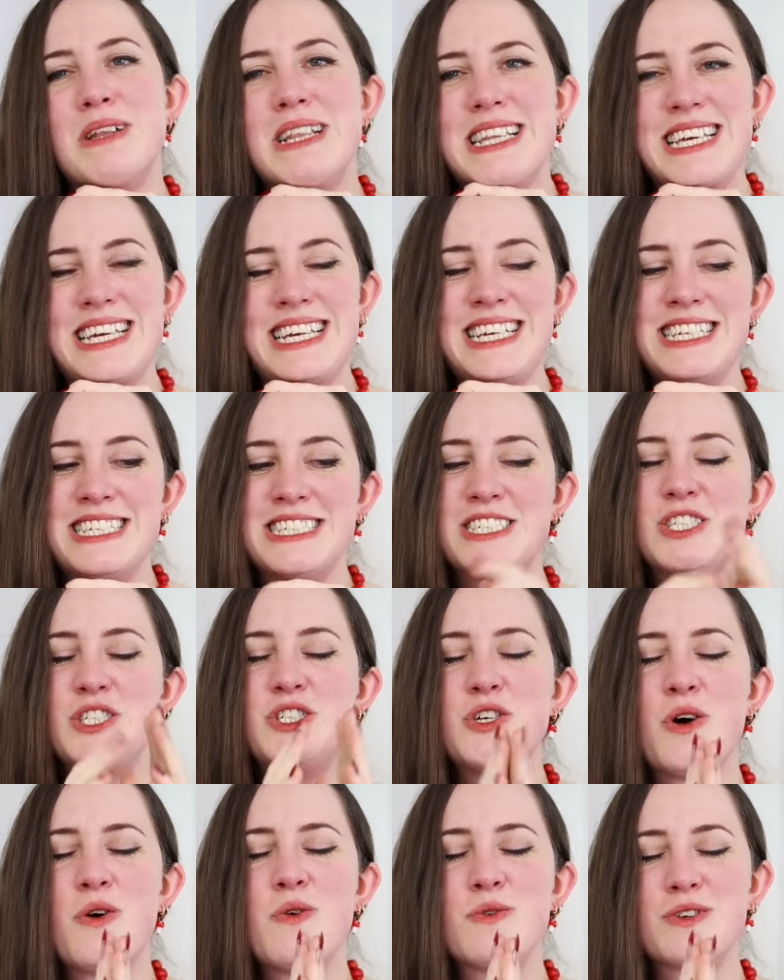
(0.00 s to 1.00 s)
please
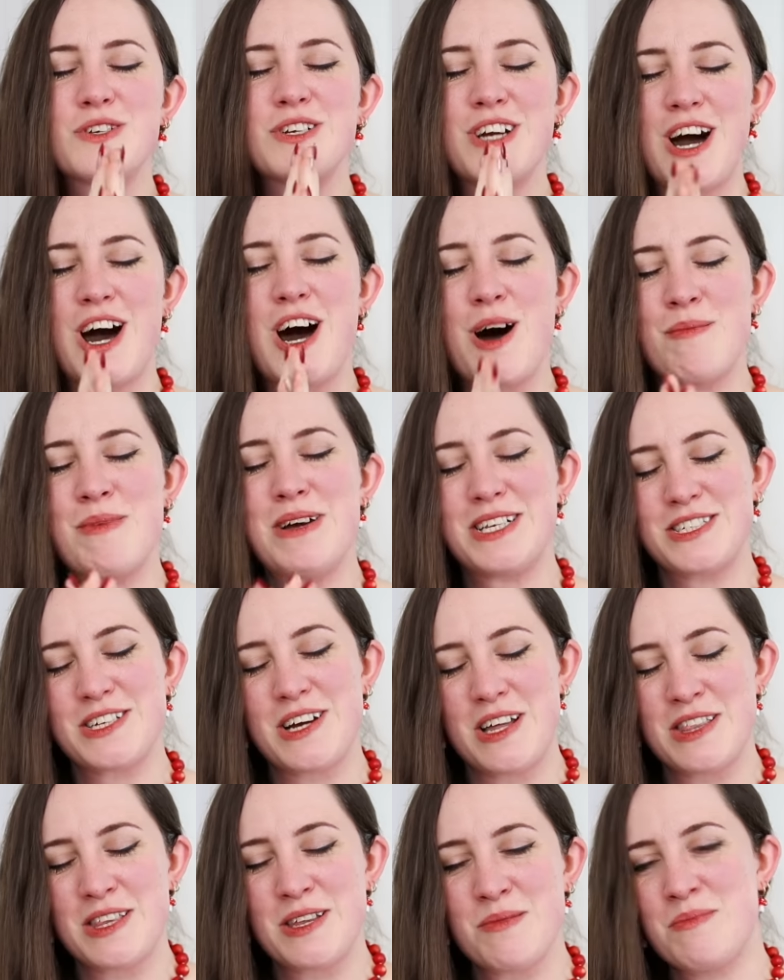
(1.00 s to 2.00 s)
don't comment
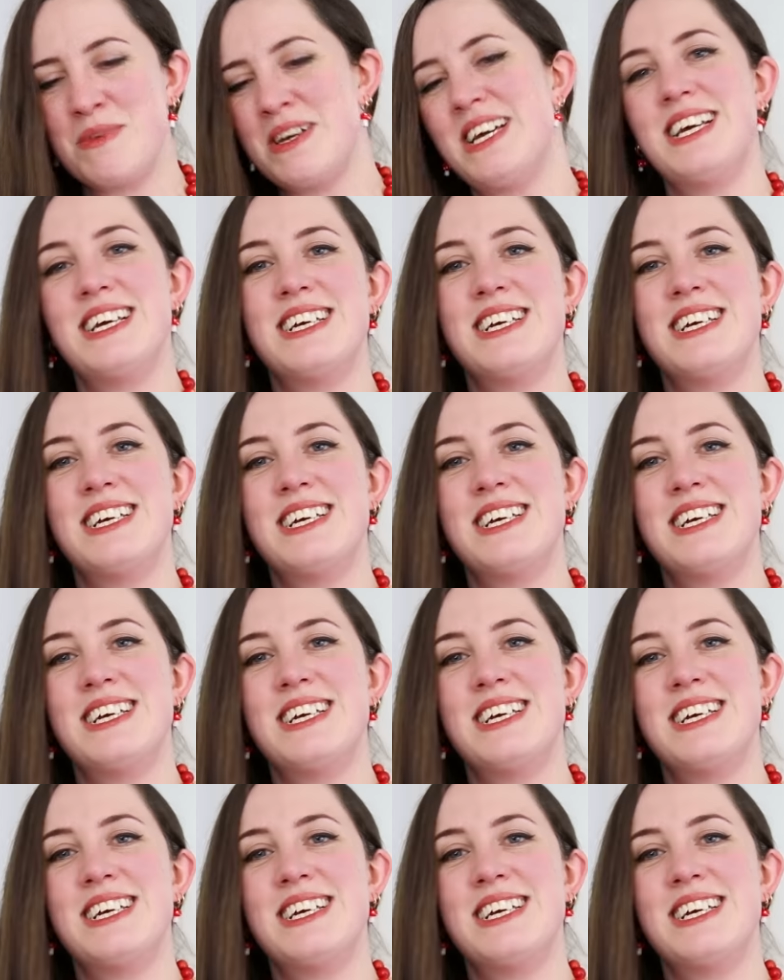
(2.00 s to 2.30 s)
on them